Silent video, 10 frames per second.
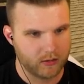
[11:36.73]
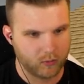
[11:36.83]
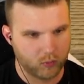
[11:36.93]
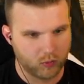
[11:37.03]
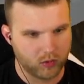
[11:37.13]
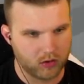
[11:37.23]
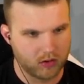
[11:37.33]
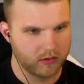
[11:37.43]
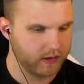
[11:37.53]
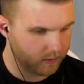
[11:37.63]

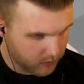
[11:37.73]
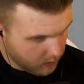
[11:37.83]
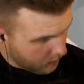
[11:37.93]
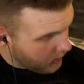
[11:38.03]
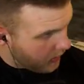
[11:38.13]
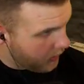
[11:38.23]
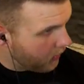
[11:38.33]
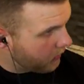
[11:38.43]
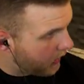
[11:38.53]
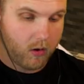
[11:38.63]
wool. There we go. Got it.
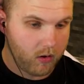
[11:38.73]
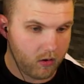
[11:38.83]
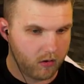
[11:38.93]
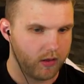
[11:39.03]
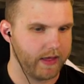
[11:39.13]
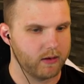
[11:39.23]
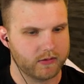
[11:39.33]
Okay. Oh, that was